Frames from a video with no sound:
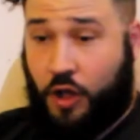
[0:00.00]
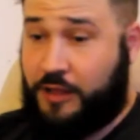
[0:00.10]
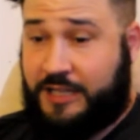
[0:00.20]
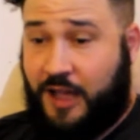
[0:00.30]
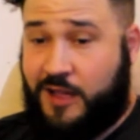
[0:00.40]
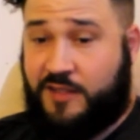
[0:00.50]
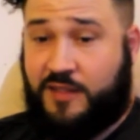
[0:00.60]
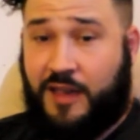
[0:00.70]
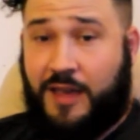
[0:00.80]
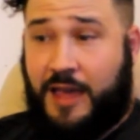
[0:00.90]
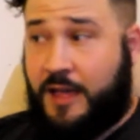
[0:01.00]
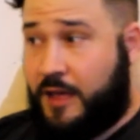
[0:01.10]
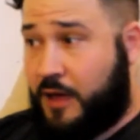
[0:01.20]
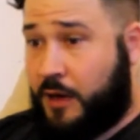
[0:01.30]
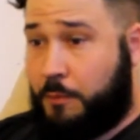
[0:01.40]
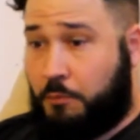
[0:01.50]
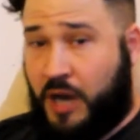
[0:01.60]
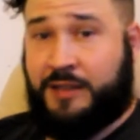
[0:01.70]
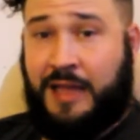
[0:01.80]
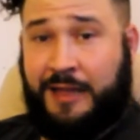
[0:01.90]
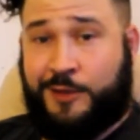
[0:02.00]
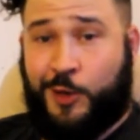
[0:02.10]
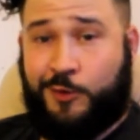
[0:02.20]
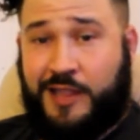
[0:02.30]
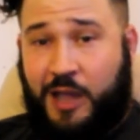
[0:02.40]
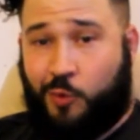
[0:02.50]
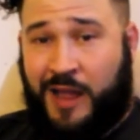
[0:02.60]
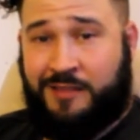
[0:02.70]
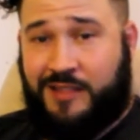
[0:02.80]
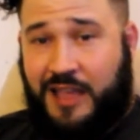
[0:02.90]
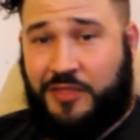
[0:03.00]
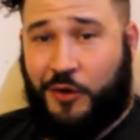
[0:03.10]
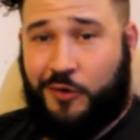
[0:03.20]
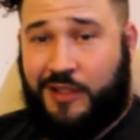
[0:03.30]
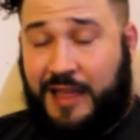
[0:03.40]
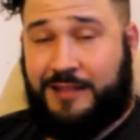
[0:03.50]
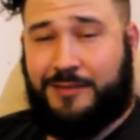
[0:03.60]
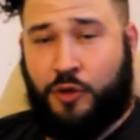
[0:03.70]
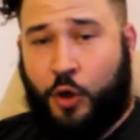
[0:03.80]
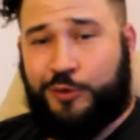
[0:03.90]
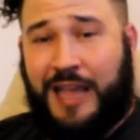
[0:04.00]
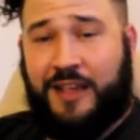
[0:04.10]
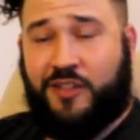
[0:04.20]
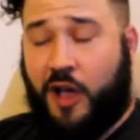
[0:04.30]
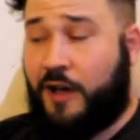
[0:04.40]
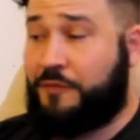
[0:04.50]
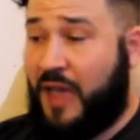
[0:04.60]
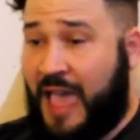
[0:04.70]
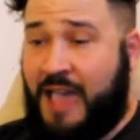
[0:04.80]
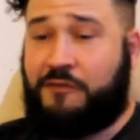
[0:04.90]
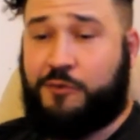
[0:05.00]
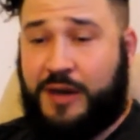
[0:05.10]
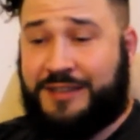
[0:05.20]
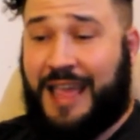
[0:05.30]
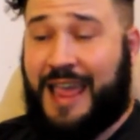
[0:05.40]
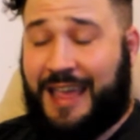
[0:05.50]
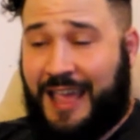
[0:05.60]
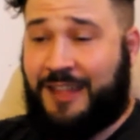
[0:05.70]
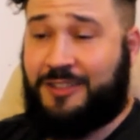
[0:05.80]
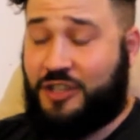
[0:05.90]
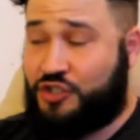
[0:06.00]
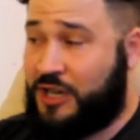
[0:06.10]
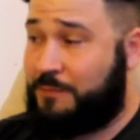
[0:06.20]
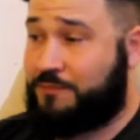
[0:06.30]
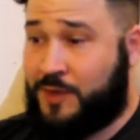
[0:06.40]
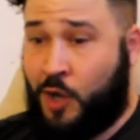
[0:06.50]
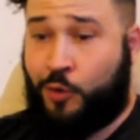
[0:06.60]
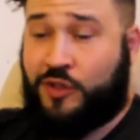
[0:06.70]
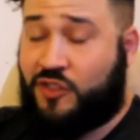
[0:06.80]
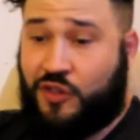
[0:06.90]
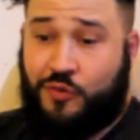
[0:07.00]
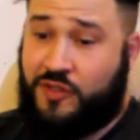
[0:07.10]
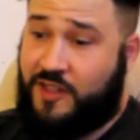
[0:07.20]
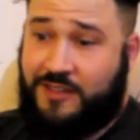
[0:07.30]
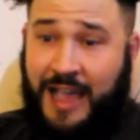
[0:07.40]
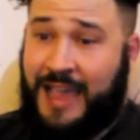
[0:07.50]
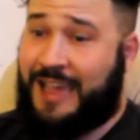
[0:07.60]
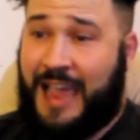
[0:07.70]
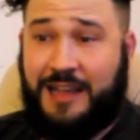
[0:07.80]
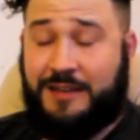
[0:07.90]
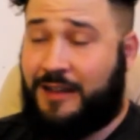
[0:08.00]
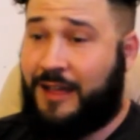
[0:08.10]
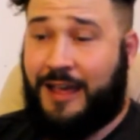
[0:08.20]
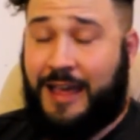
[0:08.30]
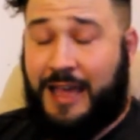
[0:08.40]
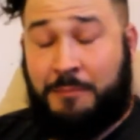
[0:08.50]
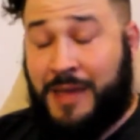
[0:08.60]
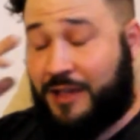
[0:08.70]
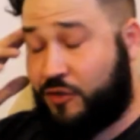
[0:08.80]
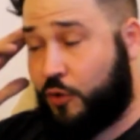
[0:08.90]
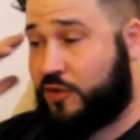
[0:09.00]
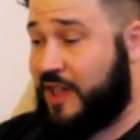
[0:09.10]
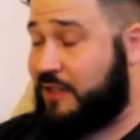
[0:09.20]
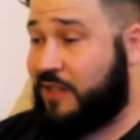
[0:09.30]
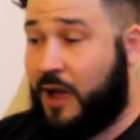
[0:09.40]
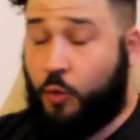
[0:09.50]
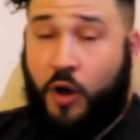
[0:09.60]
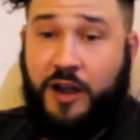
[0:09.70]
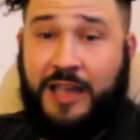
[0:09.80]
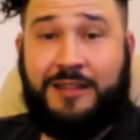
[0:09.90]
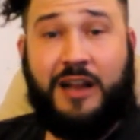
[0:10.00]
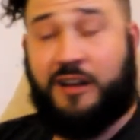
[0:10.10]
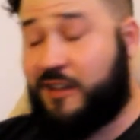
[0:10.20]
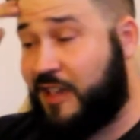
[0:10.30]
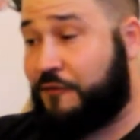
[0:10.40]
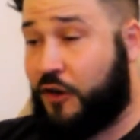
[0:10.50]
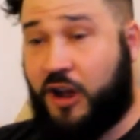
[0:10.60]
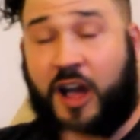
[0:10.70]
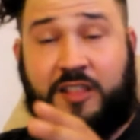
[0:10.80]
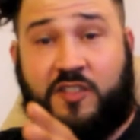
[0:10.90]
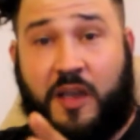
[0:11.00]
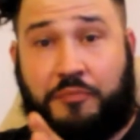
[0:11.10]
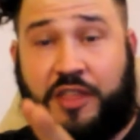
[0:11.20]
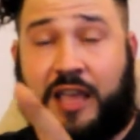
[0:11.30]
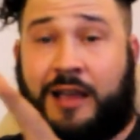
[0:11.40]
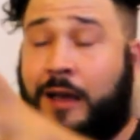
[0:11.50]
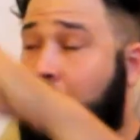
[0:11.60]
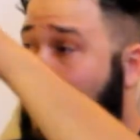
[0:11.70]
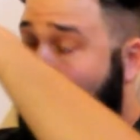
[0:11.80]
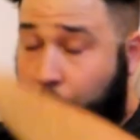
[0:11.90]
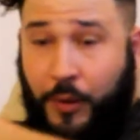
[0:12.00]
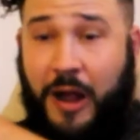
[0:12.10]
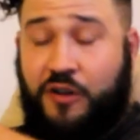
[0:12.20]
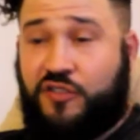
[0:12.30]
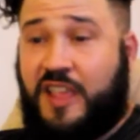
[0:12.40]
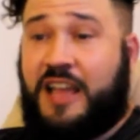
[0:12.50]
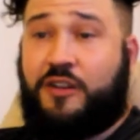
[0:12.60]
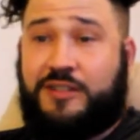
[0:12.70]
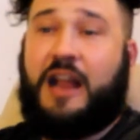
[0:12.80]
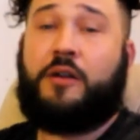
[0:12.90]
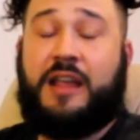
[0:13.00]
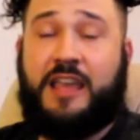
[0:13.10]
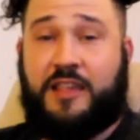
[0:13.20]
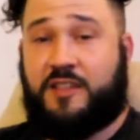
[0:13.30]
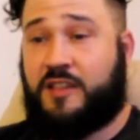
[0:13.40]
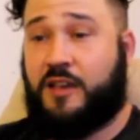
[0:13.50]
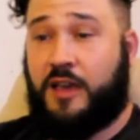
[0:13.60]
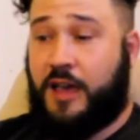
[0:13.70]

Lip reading: all he does. Monday, Tuesday, Wednesday, Thursday, no days off, every day in the gym, no excuses. It makes no sense. I walk in there because I forgot something. A couple hours later, there he is.